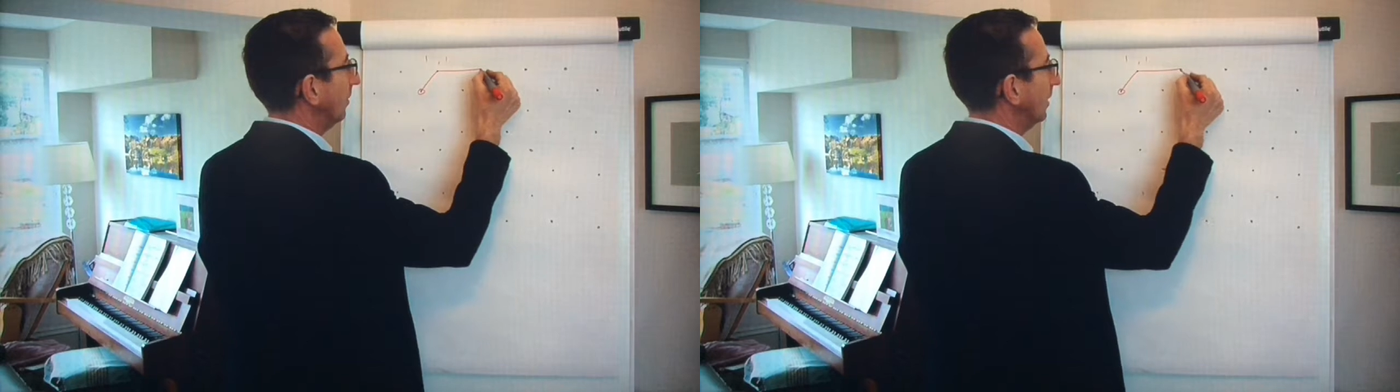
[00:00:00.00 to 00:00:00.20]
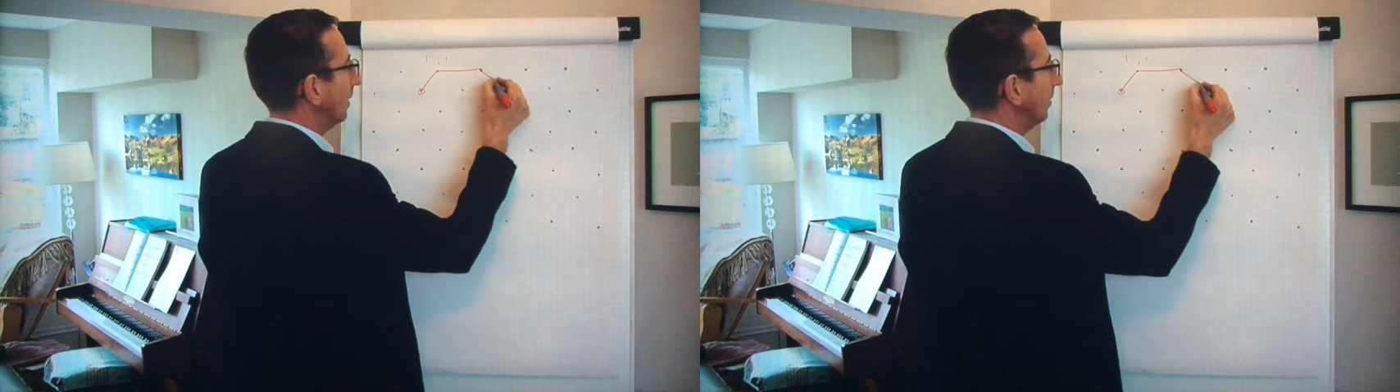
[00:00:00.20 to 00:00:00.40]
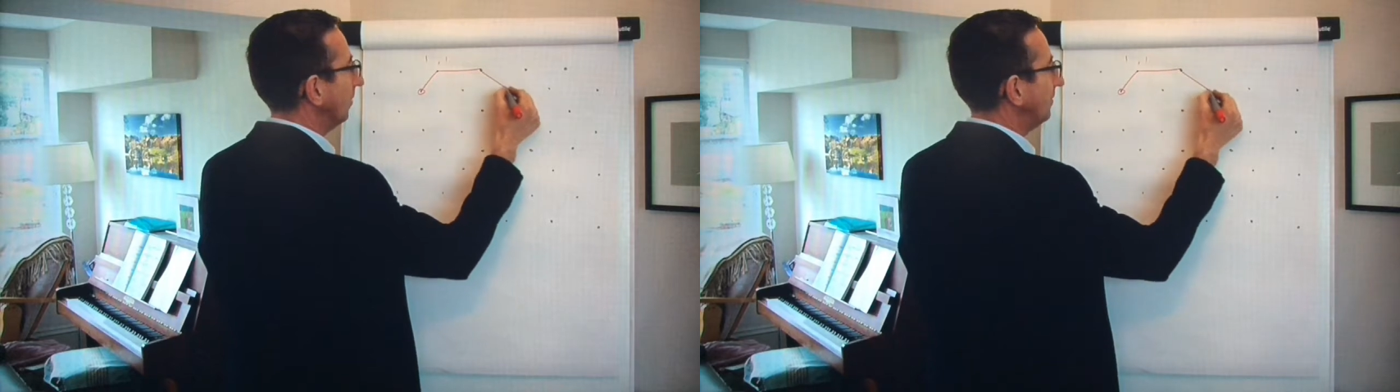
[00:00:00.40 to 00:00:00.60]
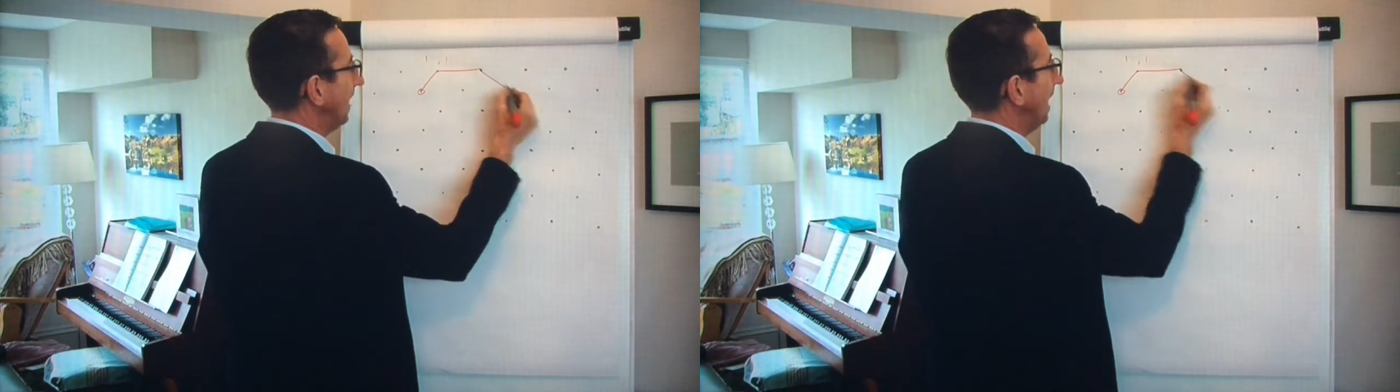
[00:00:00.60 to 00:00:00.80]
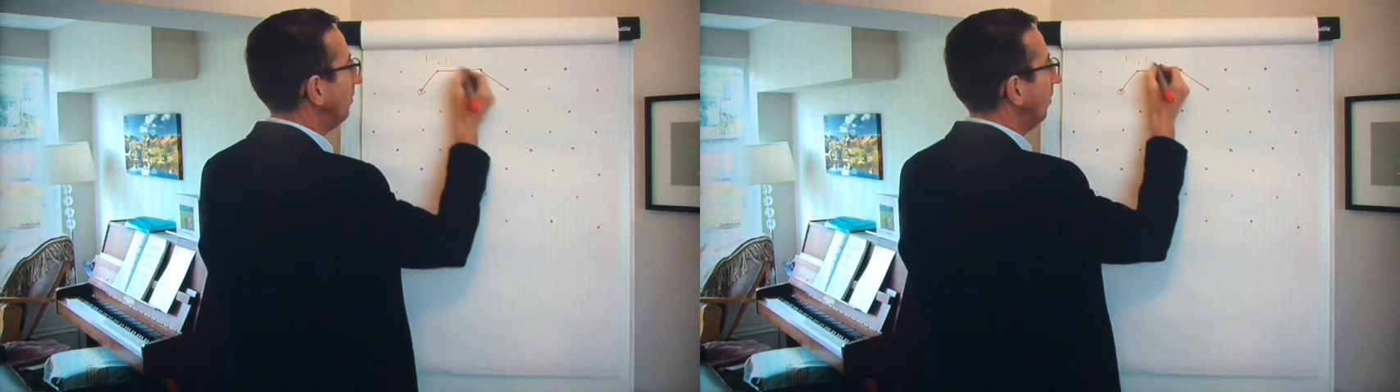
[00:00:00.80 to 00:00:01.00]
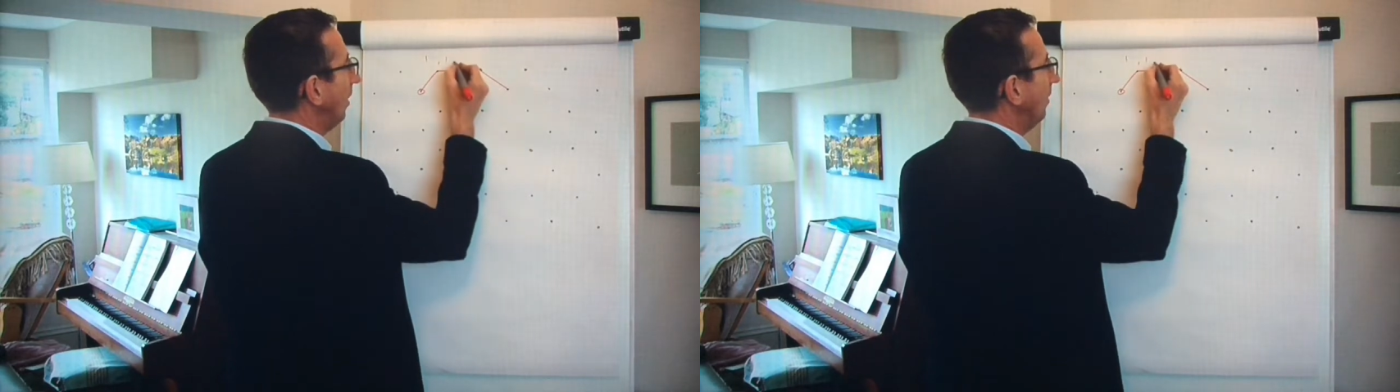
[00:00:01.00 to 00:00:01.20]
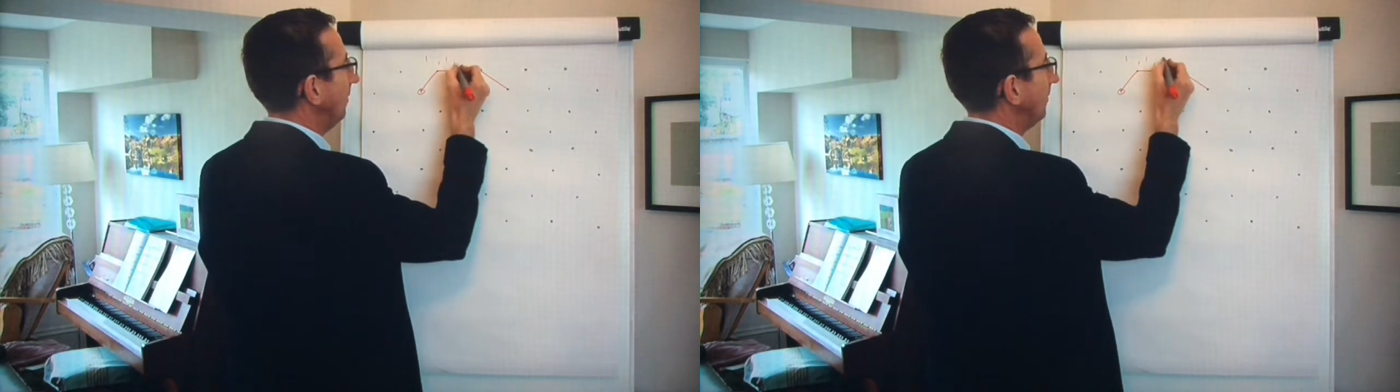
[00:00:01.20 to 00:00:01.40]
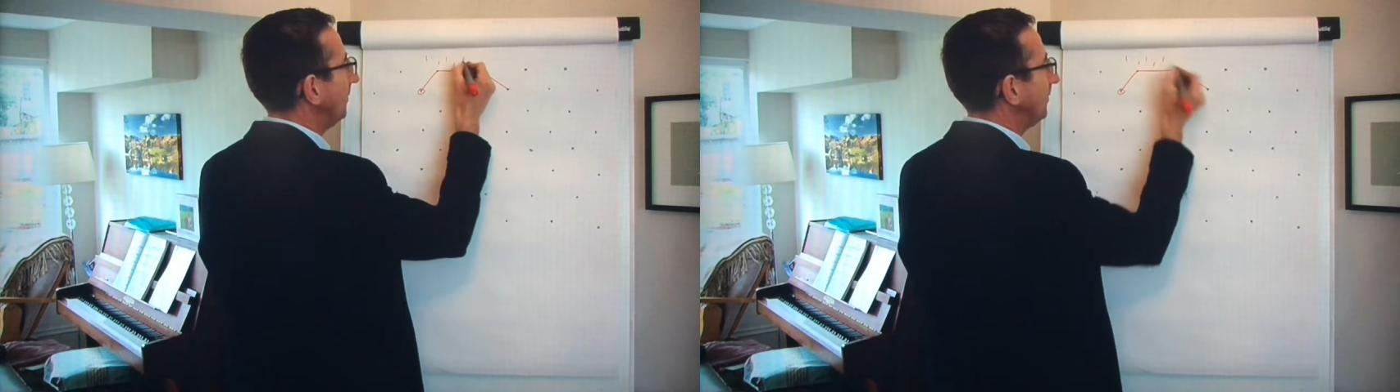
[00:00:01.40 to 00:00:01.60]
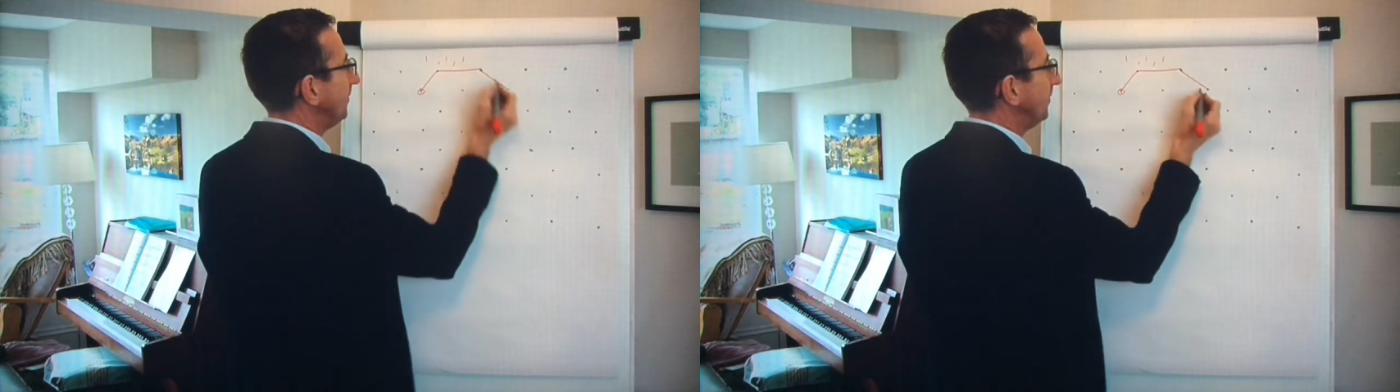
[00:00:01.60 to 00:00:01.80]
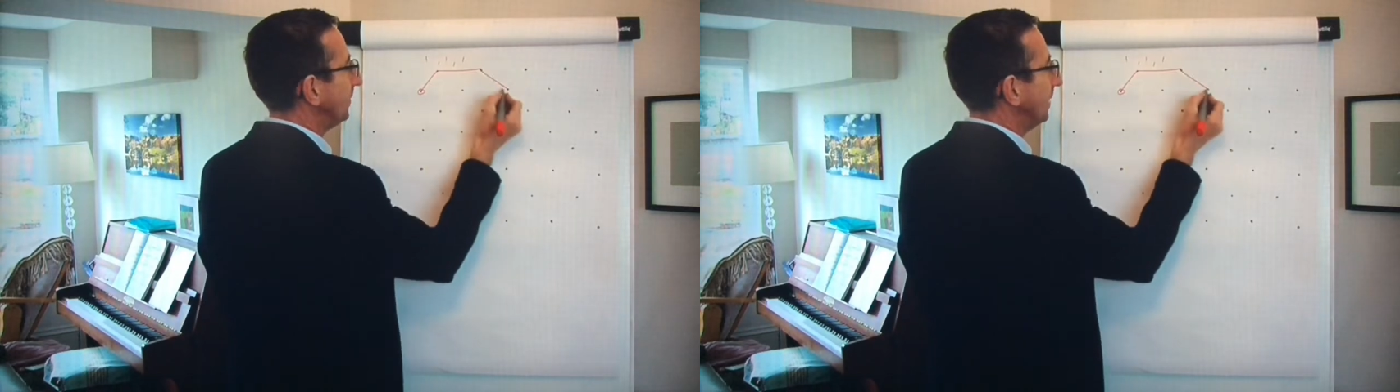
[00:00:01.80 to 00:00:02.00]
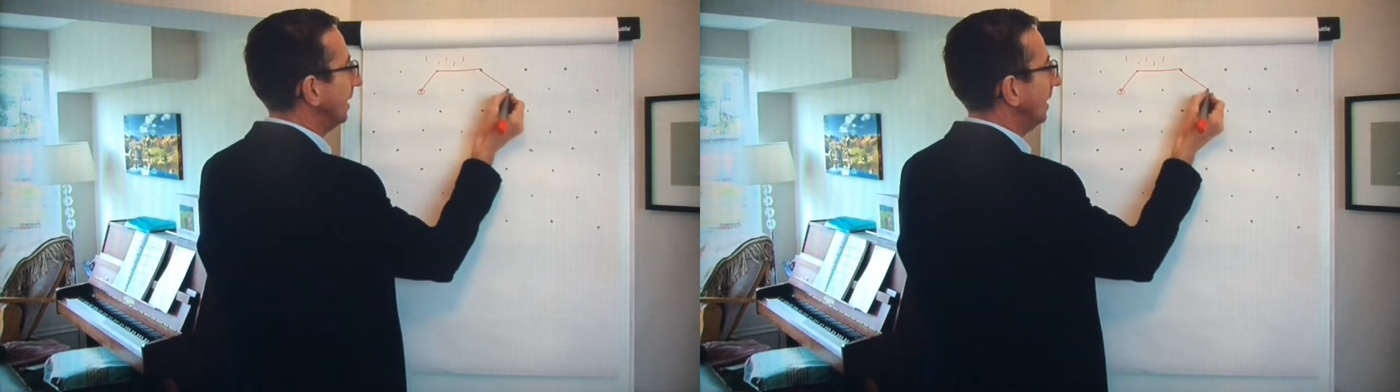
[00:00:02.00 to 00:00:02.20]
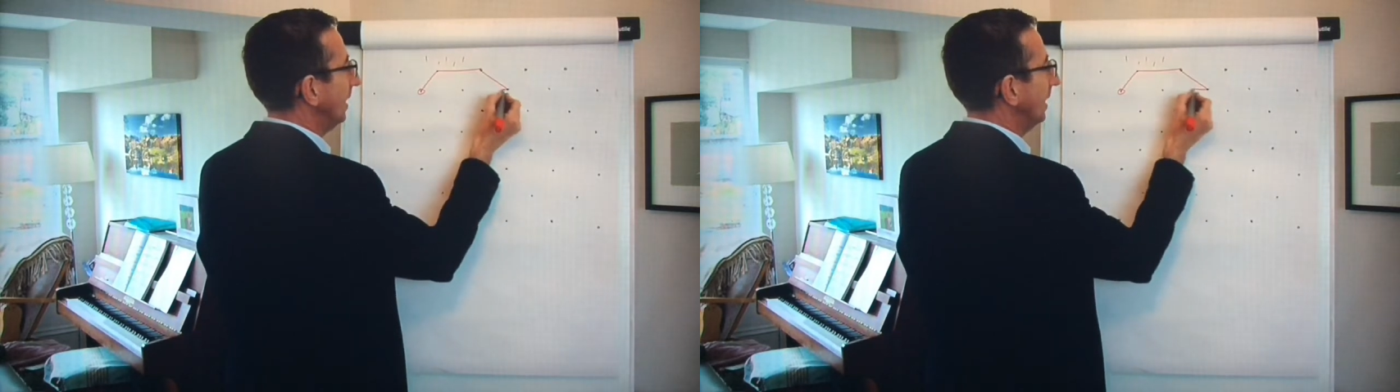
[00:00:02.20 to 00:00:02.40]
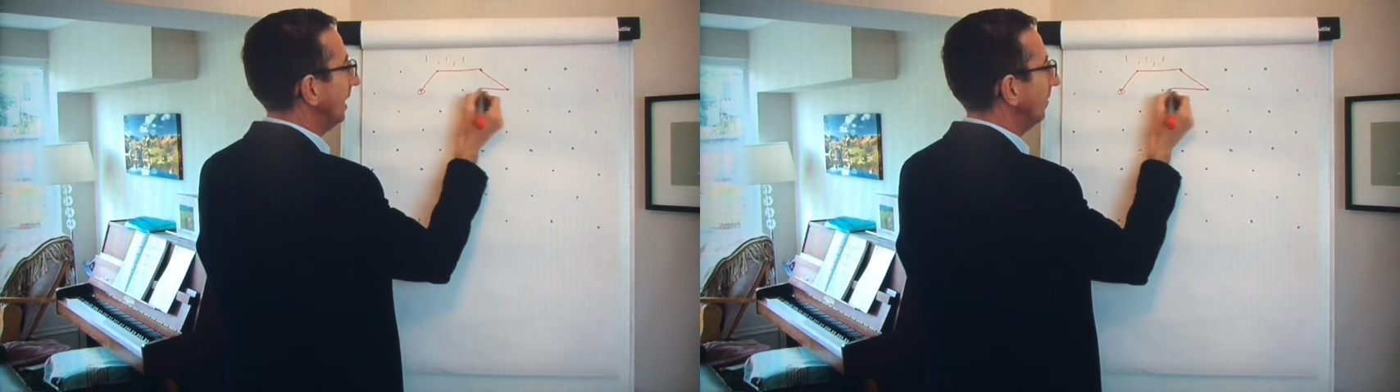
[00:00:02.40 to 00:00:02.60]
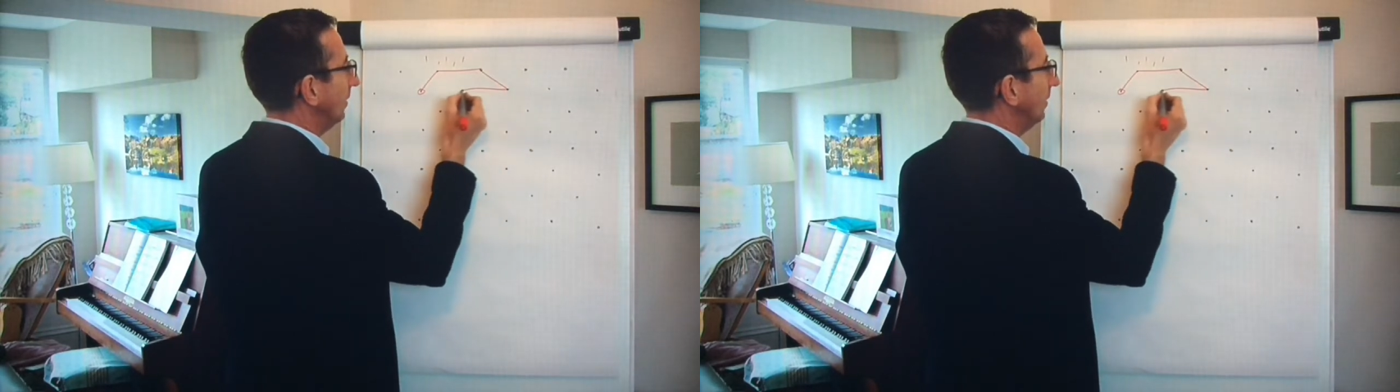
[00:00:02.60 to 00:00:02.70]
we can go down 1, and